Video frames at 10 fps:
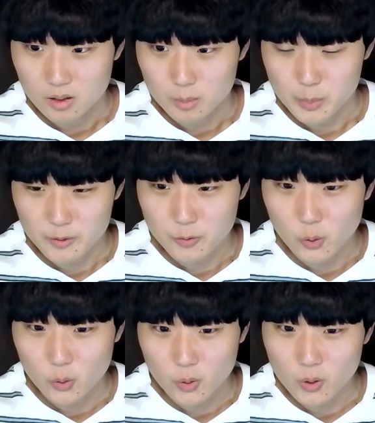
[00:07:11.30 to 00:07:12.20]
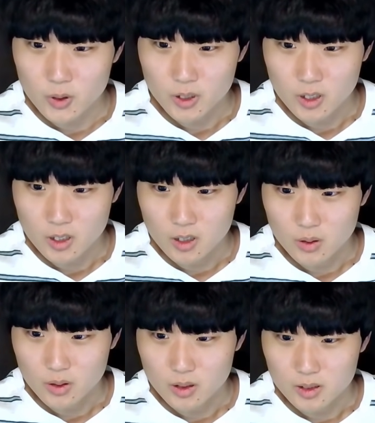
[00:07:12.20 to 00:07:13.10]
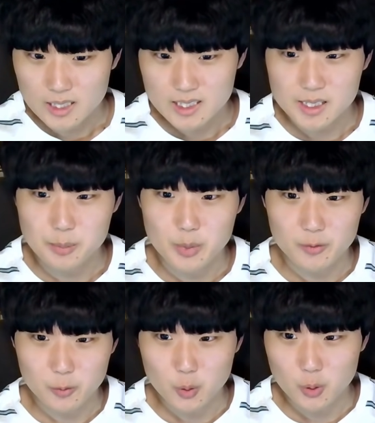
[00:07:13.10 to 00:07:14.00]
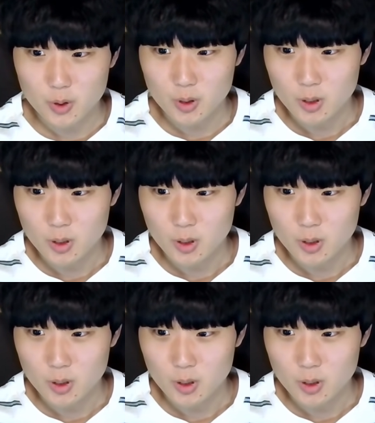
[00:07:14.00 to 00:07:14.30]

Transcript: before this is before